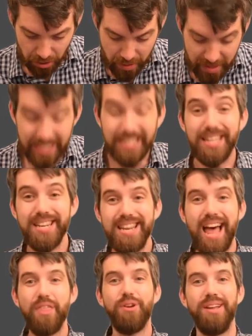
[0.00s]
and this is
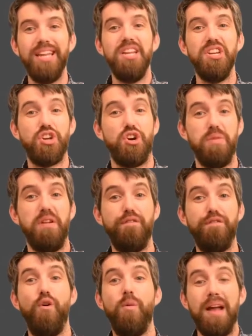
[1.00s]
another indeterminate form.